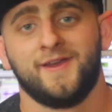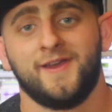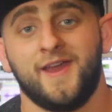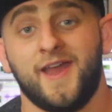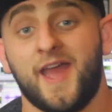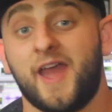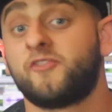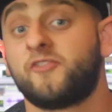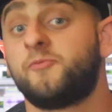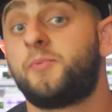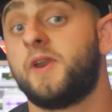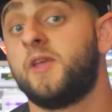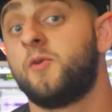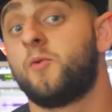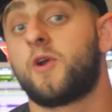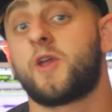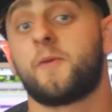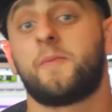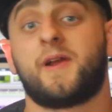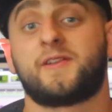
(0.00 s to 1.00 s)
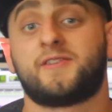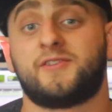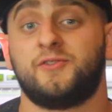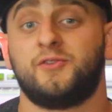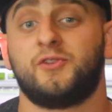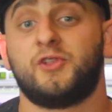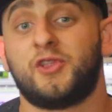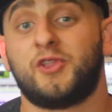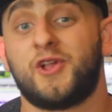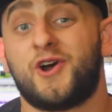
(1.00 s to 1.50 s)
Hey everybody, welcome back to
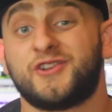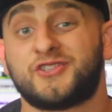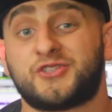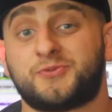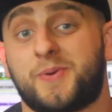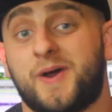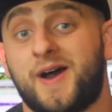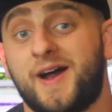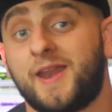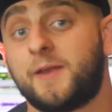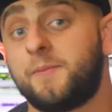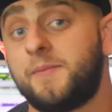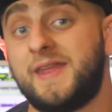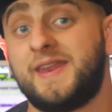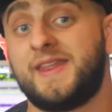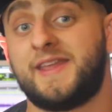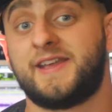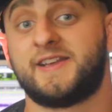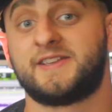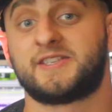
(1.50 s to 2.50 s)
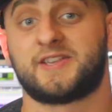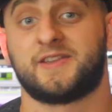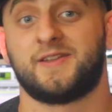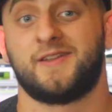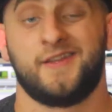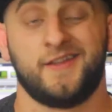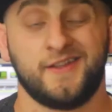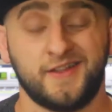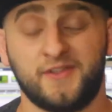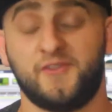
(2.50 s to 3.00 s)
LaunchPod Media's
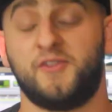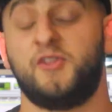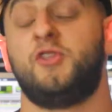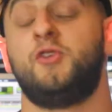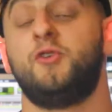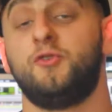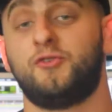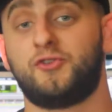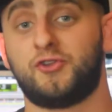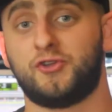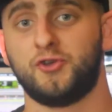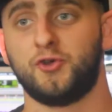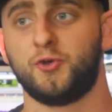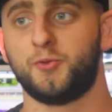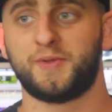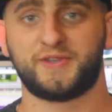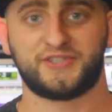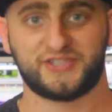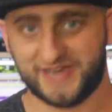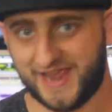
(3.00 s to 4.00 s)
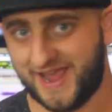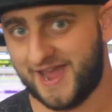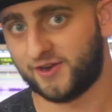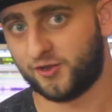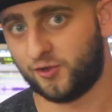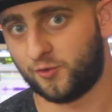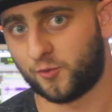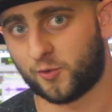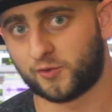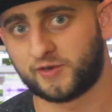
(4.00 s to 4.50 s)
YouTube
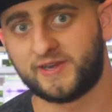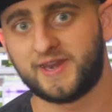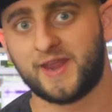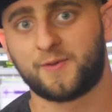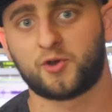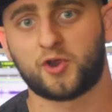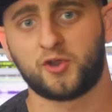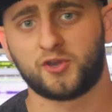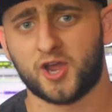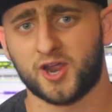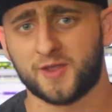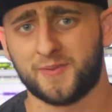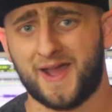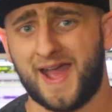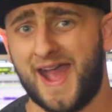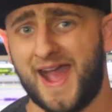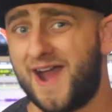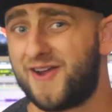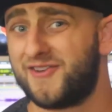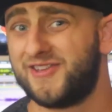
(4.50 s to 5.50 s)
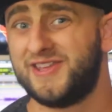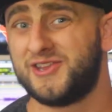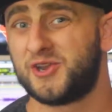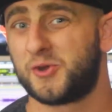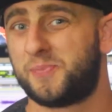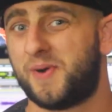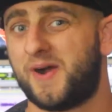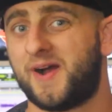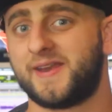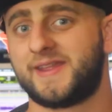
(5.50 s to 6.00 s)
channel, where today we're going to talk about how to get your
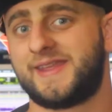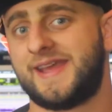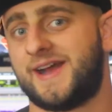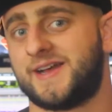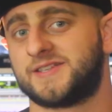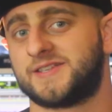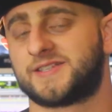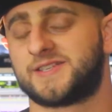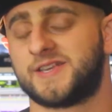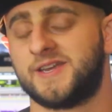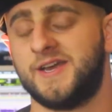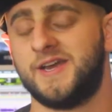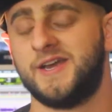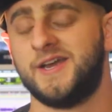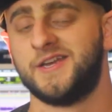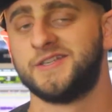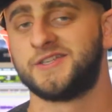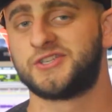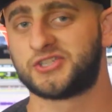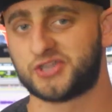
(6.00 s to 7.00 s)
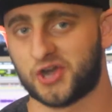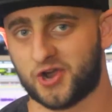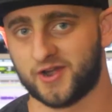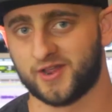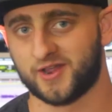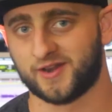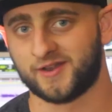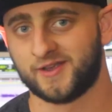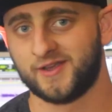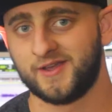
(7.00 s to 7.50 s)
podcast
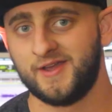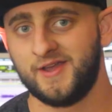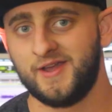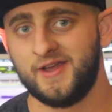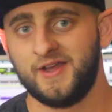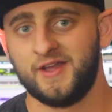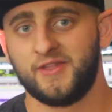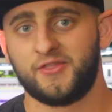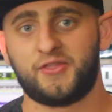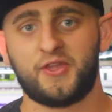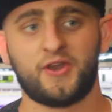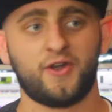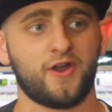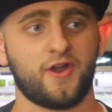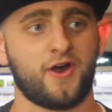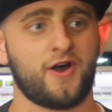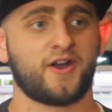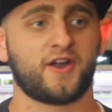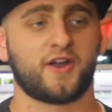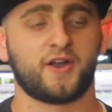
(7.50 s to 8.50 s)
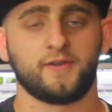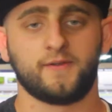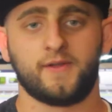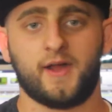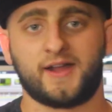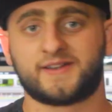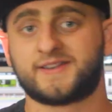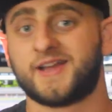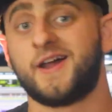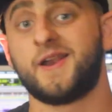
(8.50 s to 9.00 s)
started. There are a
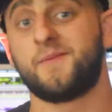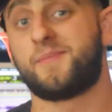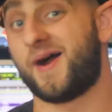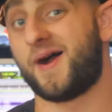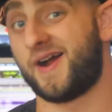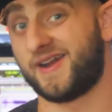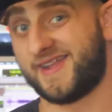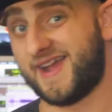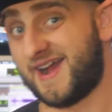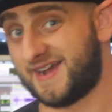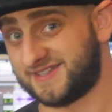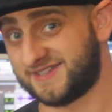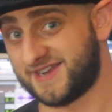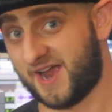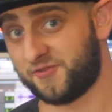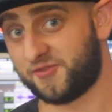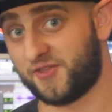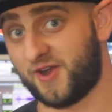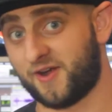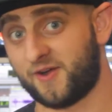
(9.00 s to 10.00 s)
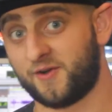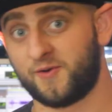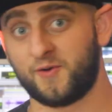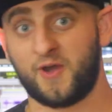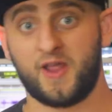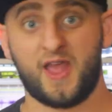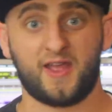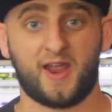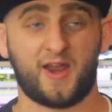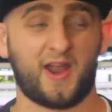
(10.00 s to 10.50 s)
ton of podcasts out there.
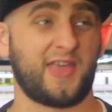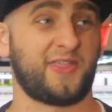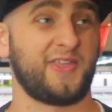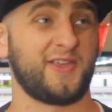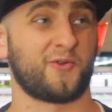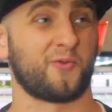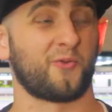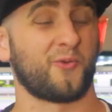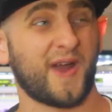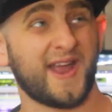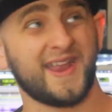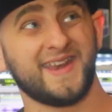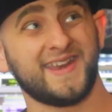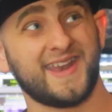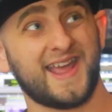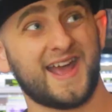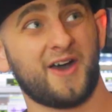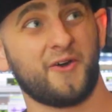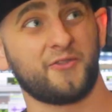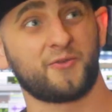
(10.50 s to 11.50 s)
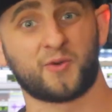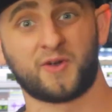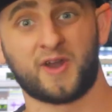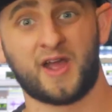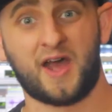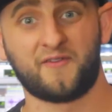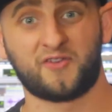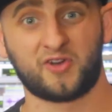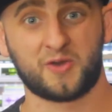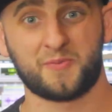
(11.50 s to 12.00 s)
I think right now that we're
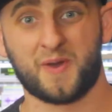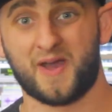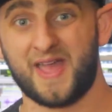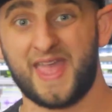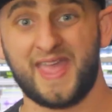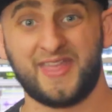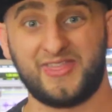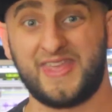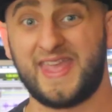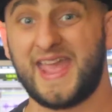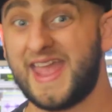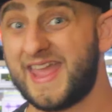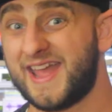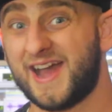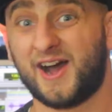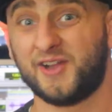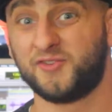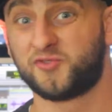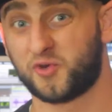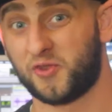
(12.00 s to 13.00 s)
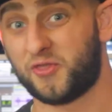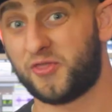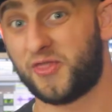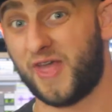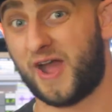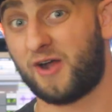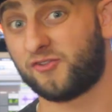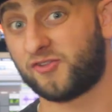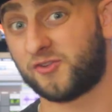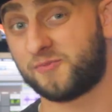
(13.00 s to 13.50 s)
hovering about the
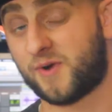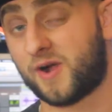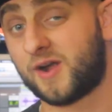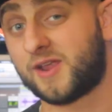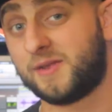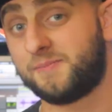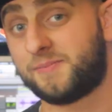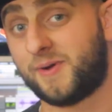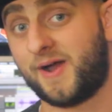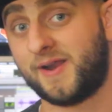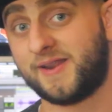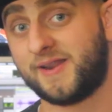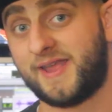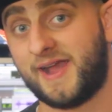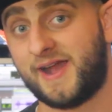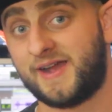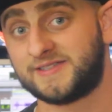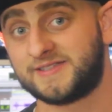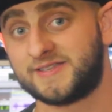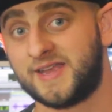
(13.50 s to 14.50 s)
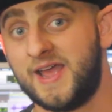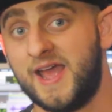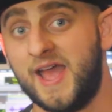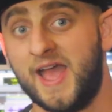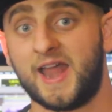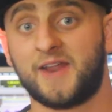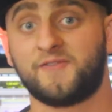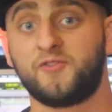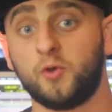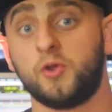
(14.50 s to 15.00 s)
800,000 mark in podcasts.
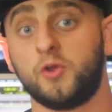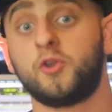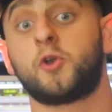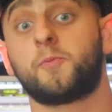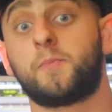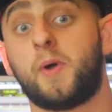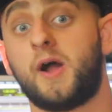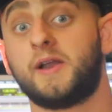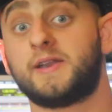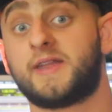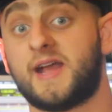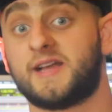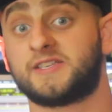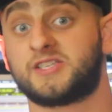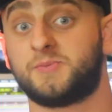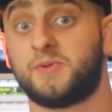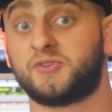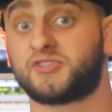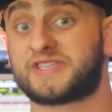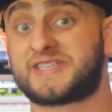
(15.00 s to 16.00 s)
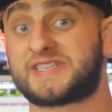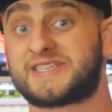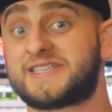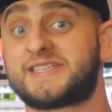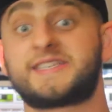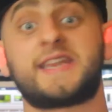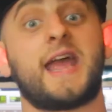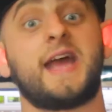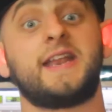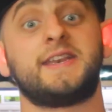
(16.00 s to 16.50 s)
And if you want your podcast to be able to
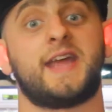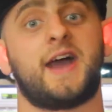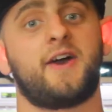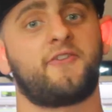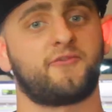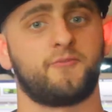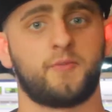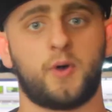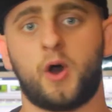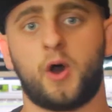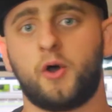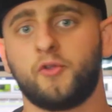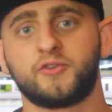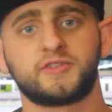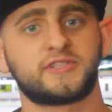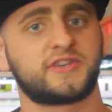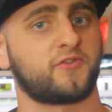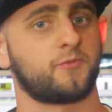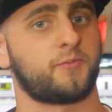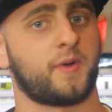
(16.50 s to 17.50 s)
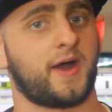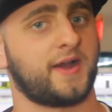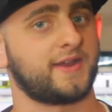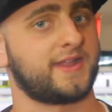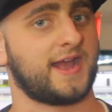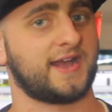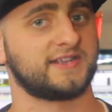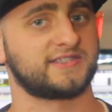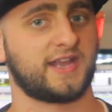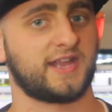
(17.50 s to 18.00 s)
stand out from all those different
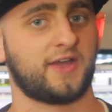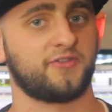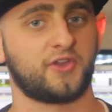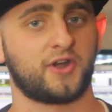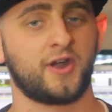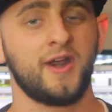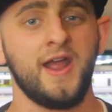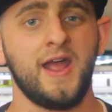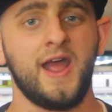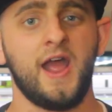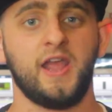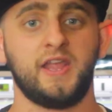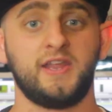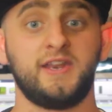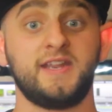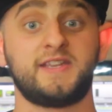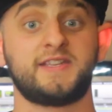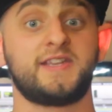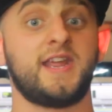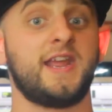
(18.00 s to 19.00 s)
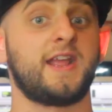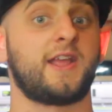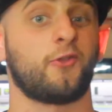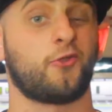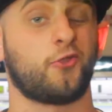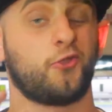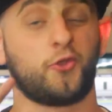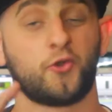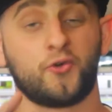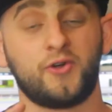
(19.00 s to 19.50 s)
podcasts out there, you need to take
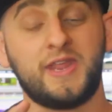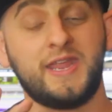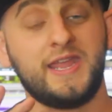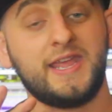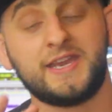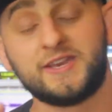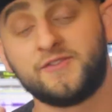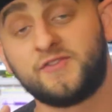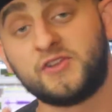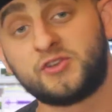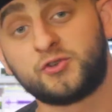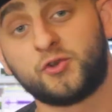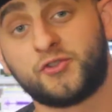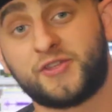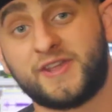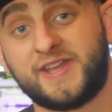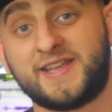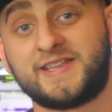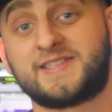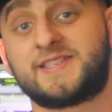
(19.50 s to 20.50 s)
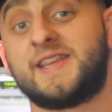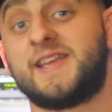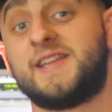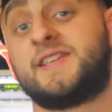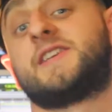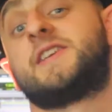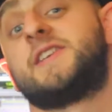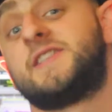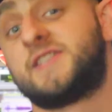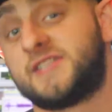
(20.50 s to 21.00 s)
three individual things into
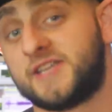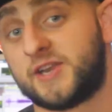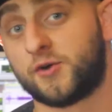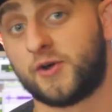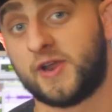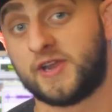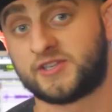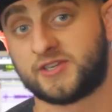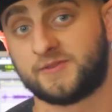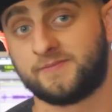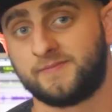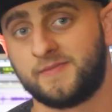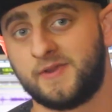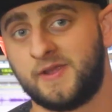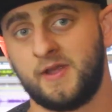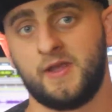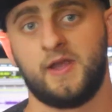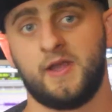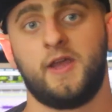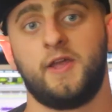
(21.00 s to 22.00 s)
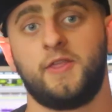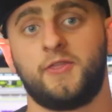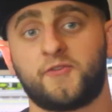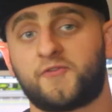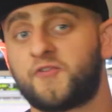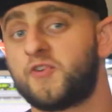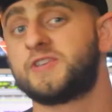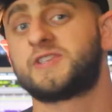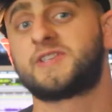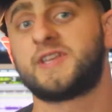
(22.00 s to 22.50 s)
consideration. The
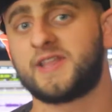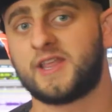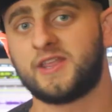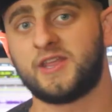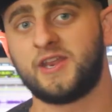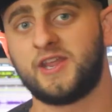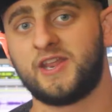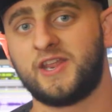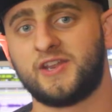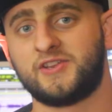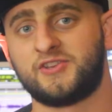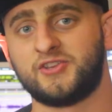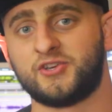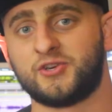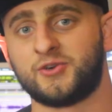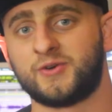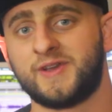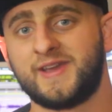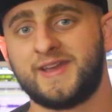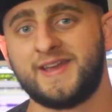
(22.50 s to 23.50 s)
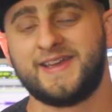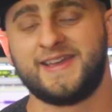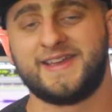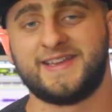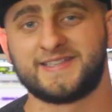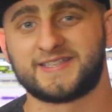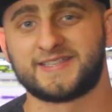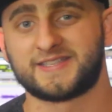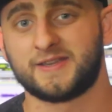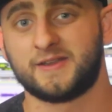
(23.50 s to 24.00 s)
first thing that you need to do
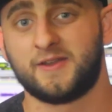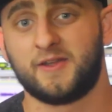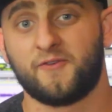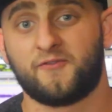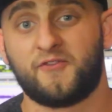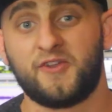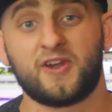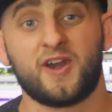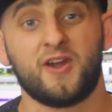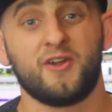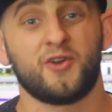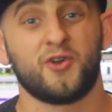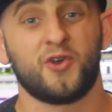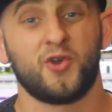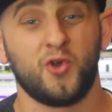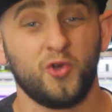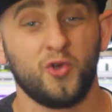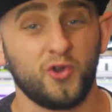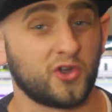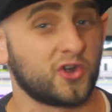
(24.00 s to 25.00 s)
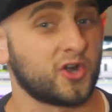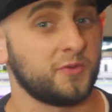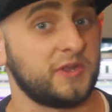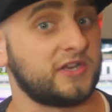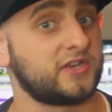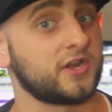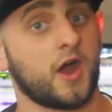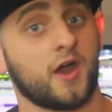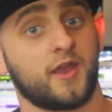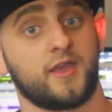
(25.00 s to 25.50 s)
is figure out who you're going to be
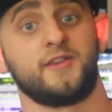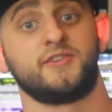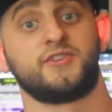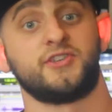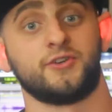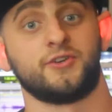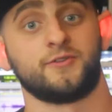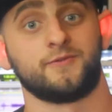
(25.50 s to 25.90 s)
talking to.